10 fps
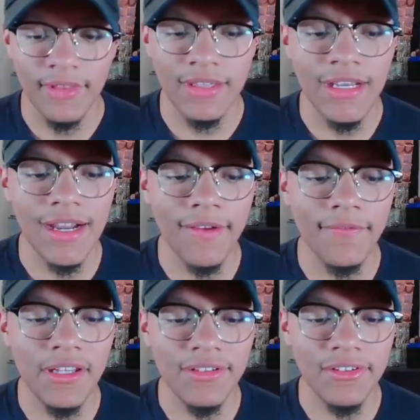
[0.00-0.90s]
Nah,
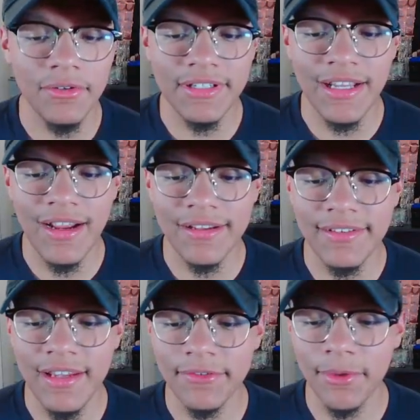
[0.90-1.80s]
these two dead ass
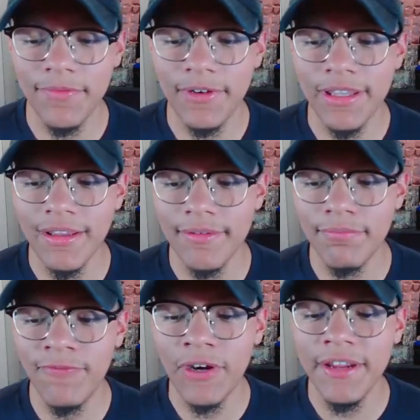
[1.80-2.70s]
thinks we're fucking
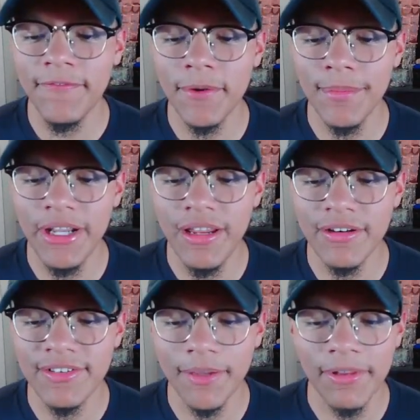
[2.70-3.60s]
fighting for money
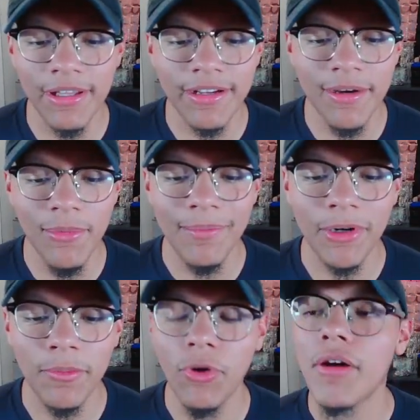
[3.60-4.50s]
or something. Like, come on,
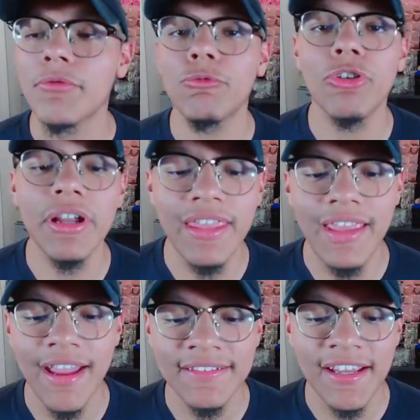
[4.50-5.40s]
bro. We're on rookie
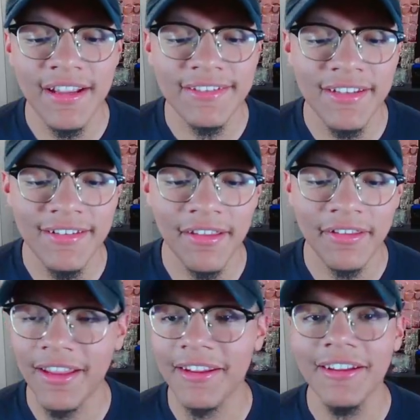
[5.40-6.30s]
head to head seasons.
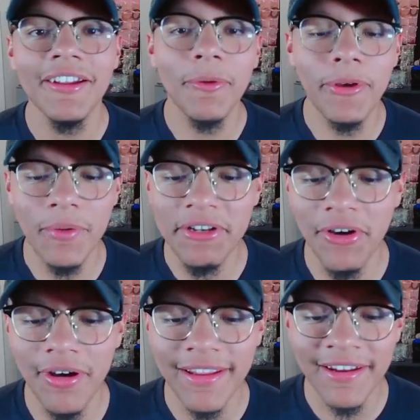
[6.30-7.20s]
Like, what are we
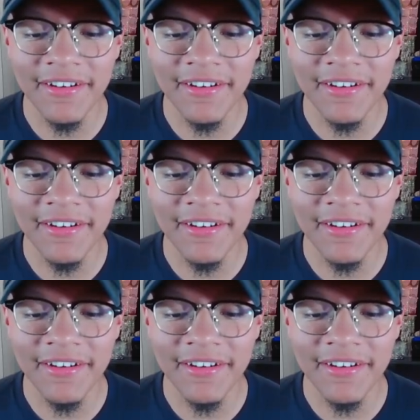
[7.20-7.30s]
doing here?